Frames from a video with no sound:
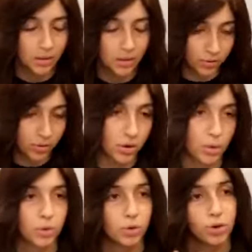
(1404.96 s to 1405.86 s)
Friedrich
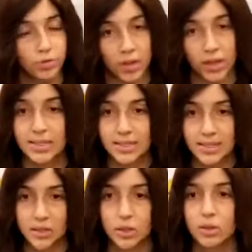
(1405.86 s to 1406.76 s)
Rebbe, could feel like he's
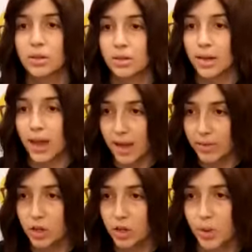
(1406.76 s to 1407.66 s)
still
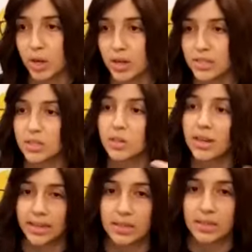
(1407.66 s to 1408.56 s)
having hashpah, he's still
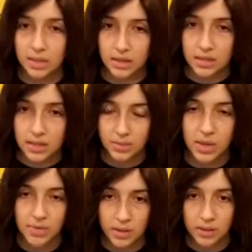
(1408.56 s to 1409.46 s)
connecting to the Chassidim,
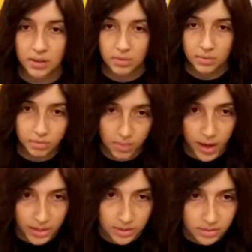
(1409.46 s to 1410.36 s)
even
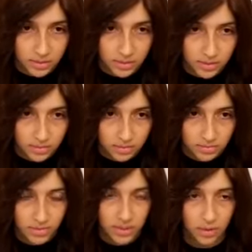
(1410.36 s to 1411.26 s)
behind,
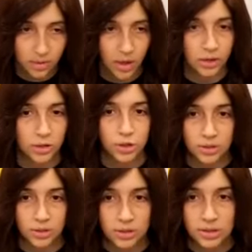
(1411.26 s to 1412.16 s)
you know, the Iron
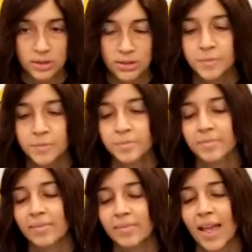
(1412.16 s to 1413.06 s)
Curtain.
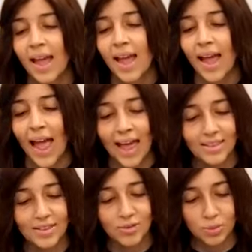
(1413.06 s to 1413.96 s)

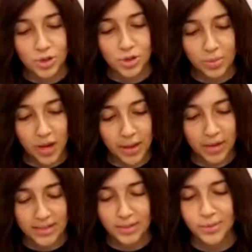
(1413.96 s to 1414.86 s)
And Reb Shlomo Chaim
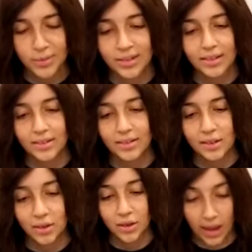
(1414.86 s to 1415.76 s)
Kesselman,
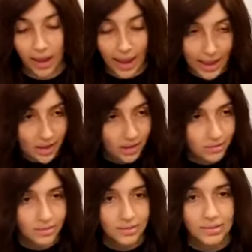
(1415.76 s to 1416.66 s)
A,
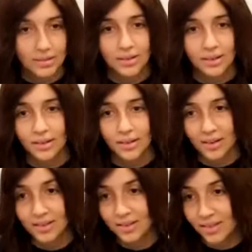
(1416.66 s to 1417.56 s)

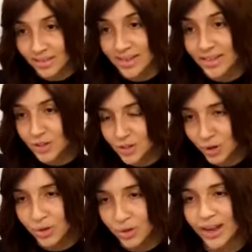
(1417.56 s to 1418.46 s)
did
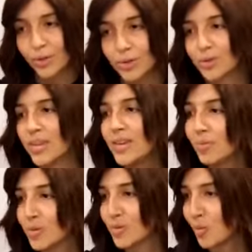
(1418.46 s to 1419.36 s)
so, and also he
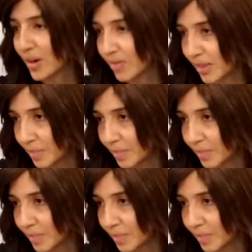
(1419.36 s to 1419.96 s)
was one of them.